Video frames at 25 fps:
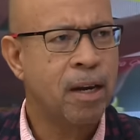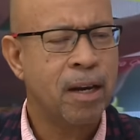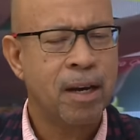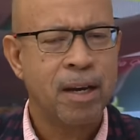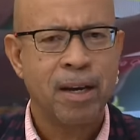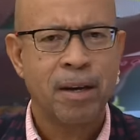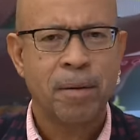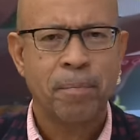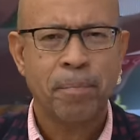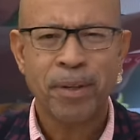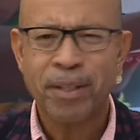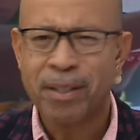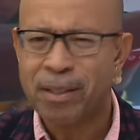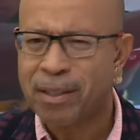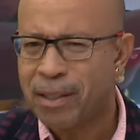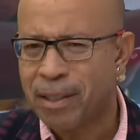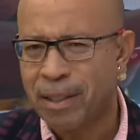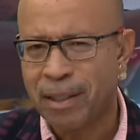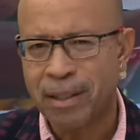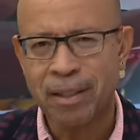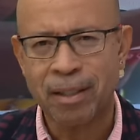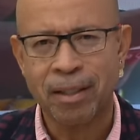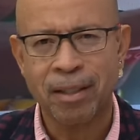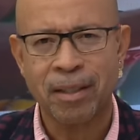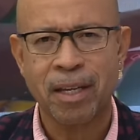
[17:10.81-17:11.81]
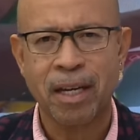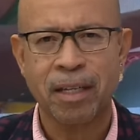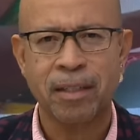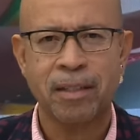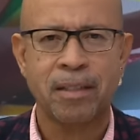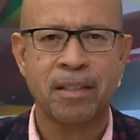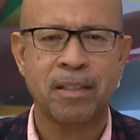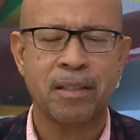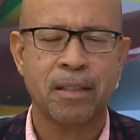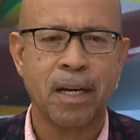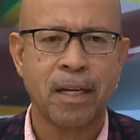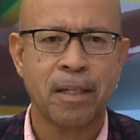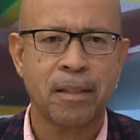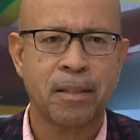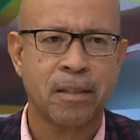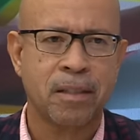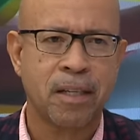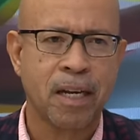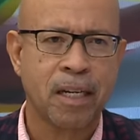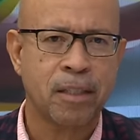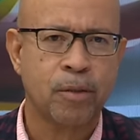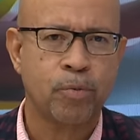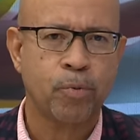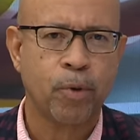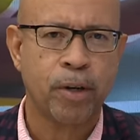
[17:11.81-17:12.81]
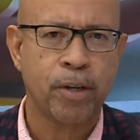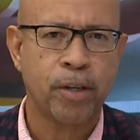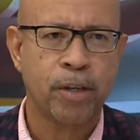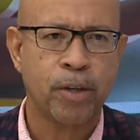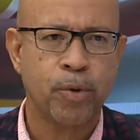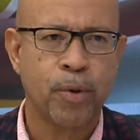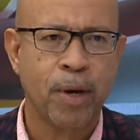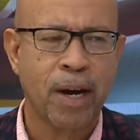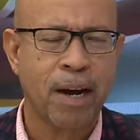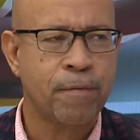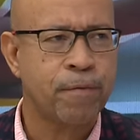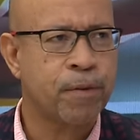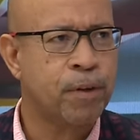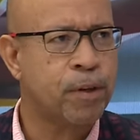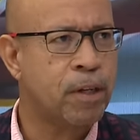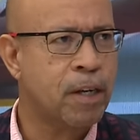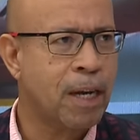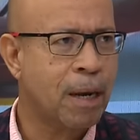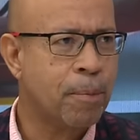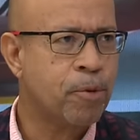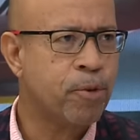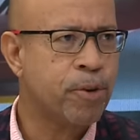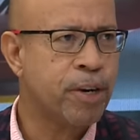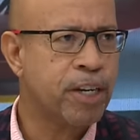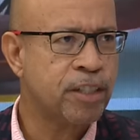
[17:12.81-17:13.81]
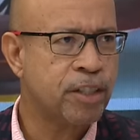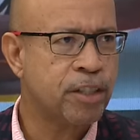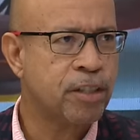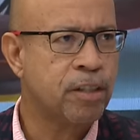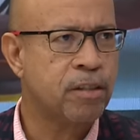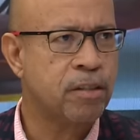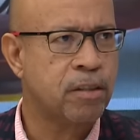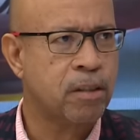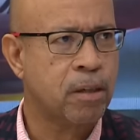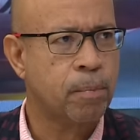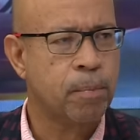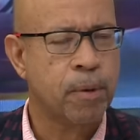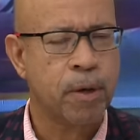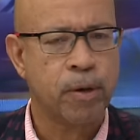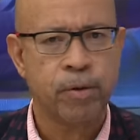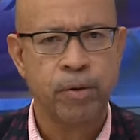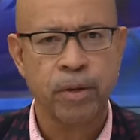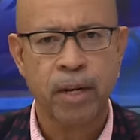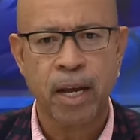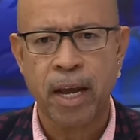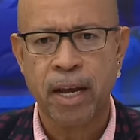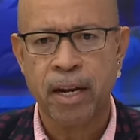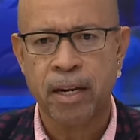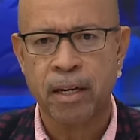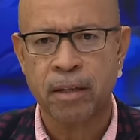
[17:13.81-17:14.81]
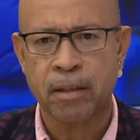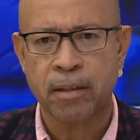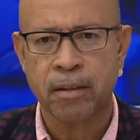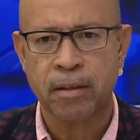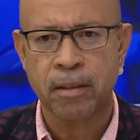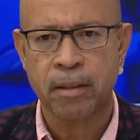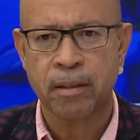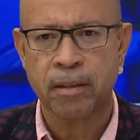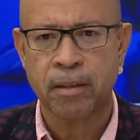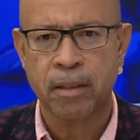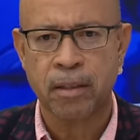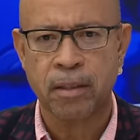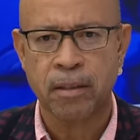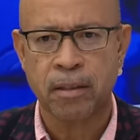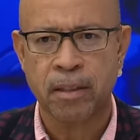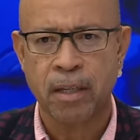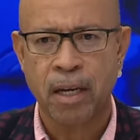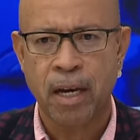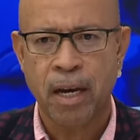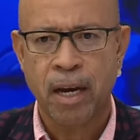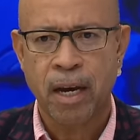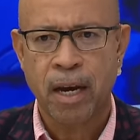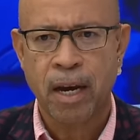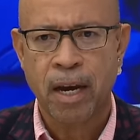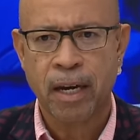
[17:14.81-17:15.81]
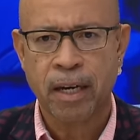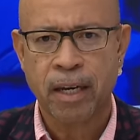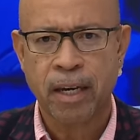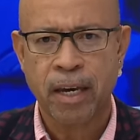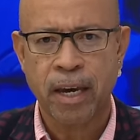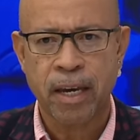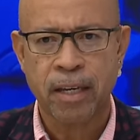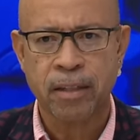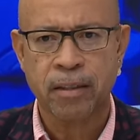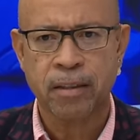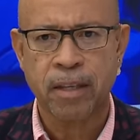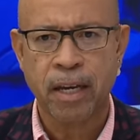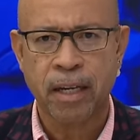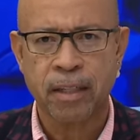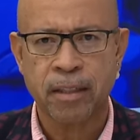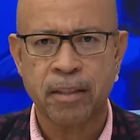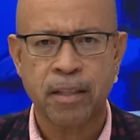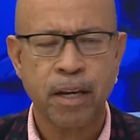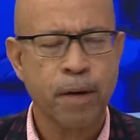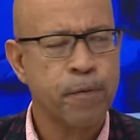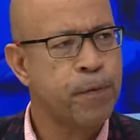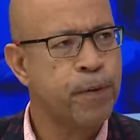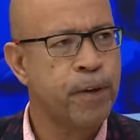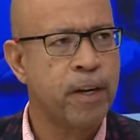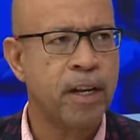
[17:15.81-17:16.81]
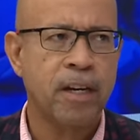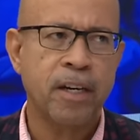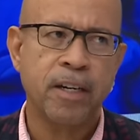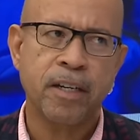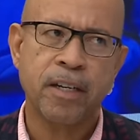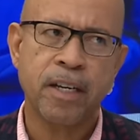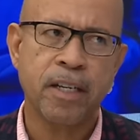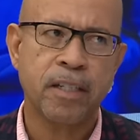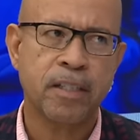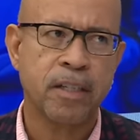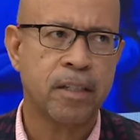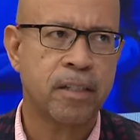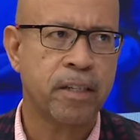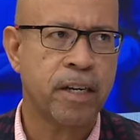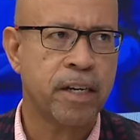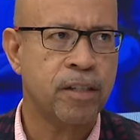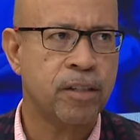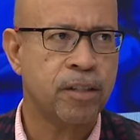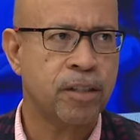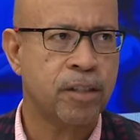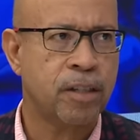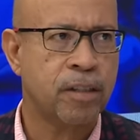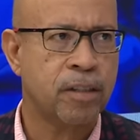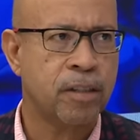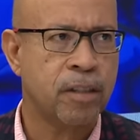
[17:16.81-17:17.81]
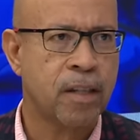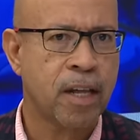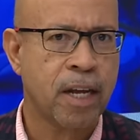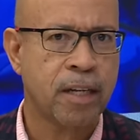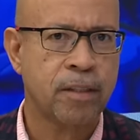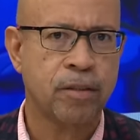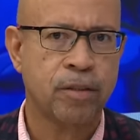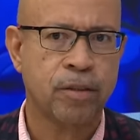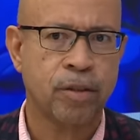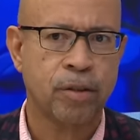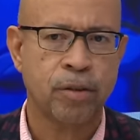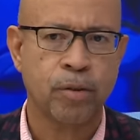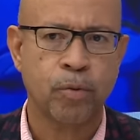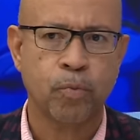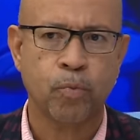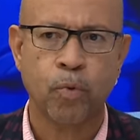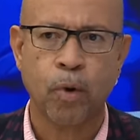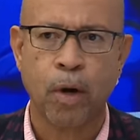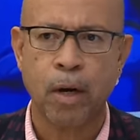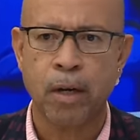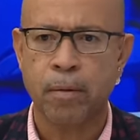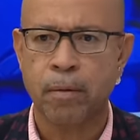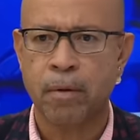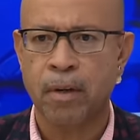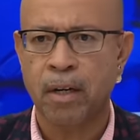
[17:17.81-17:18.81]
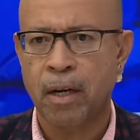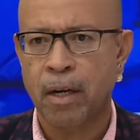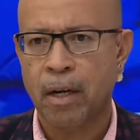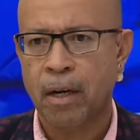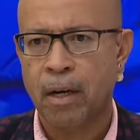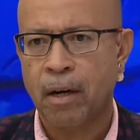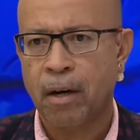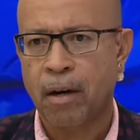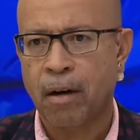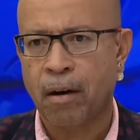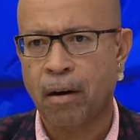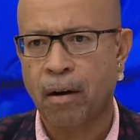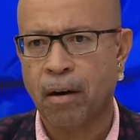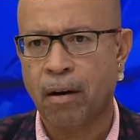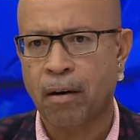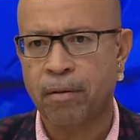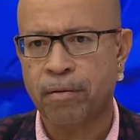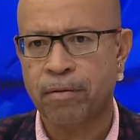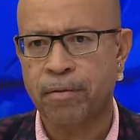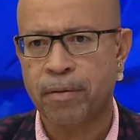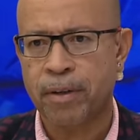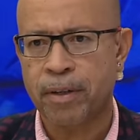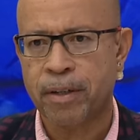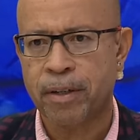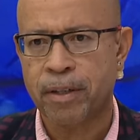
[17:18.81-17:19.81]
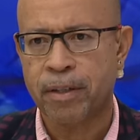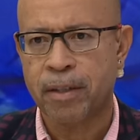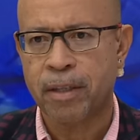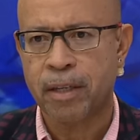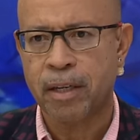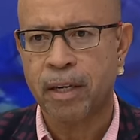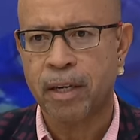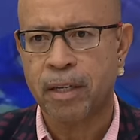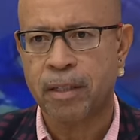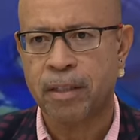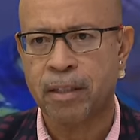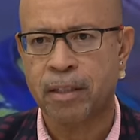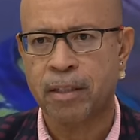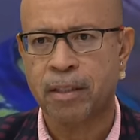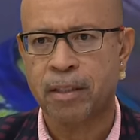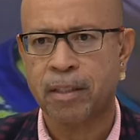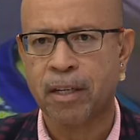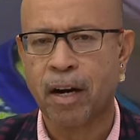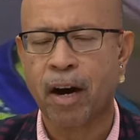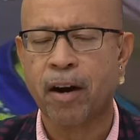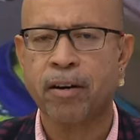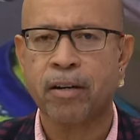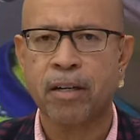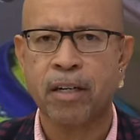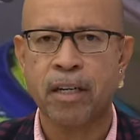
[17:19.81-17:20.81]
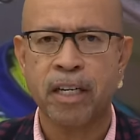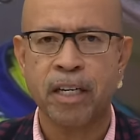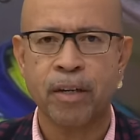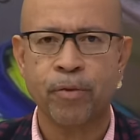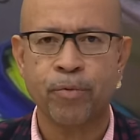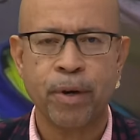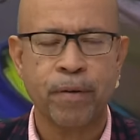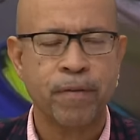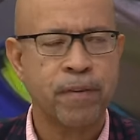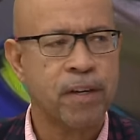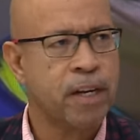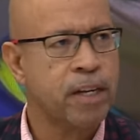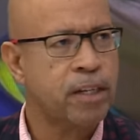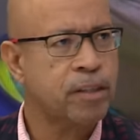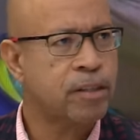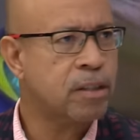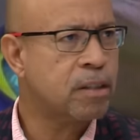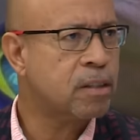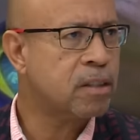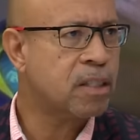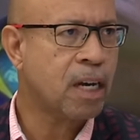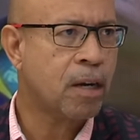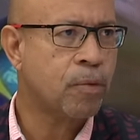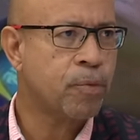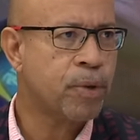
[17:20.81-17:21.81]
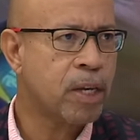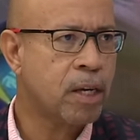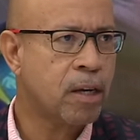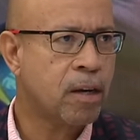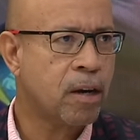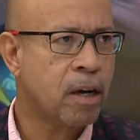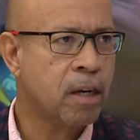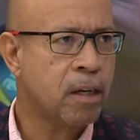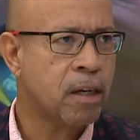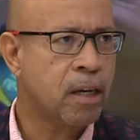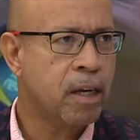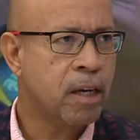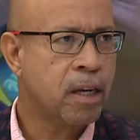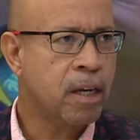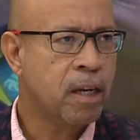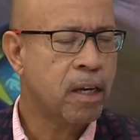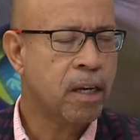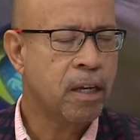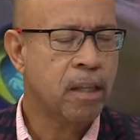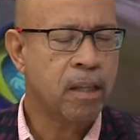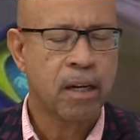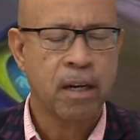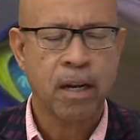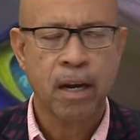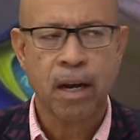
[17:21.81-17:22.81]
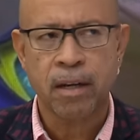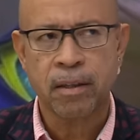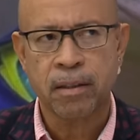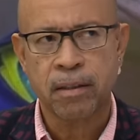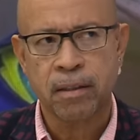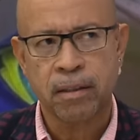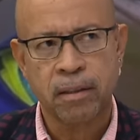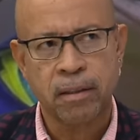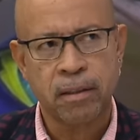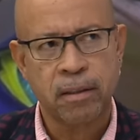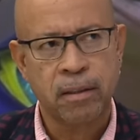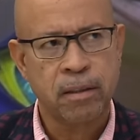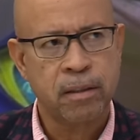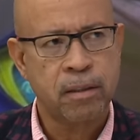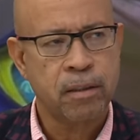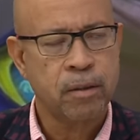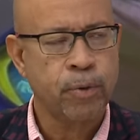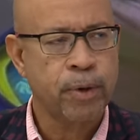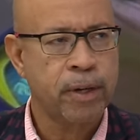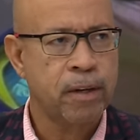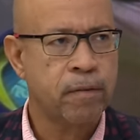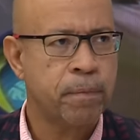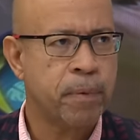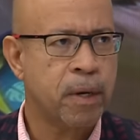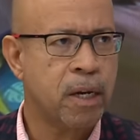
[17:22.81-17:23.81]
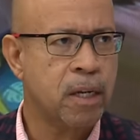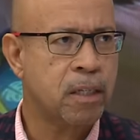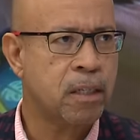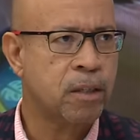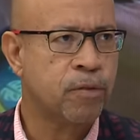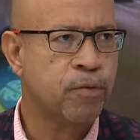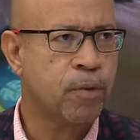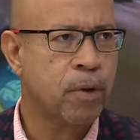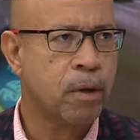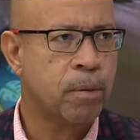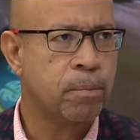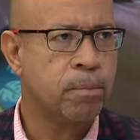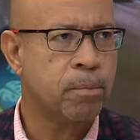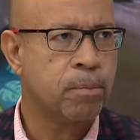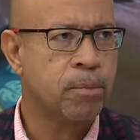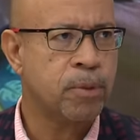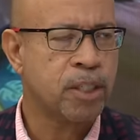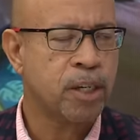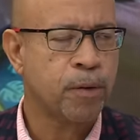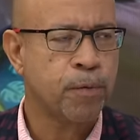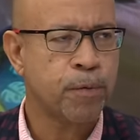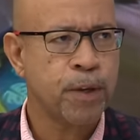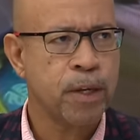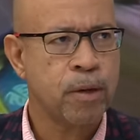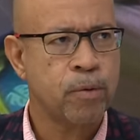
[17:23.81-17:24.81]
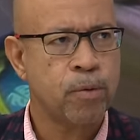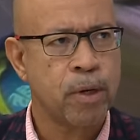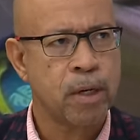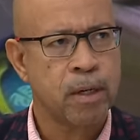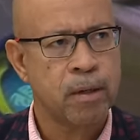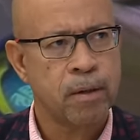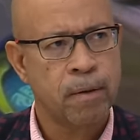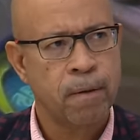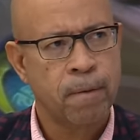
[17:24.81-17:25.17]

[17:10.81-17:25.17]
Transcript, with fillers: Yes. But that's that's that's what you have collaborations about, and this is a case that definitely needs attention. That's just one of uh, the startling revelations that we got in the last 12 minutes from Shafiqua.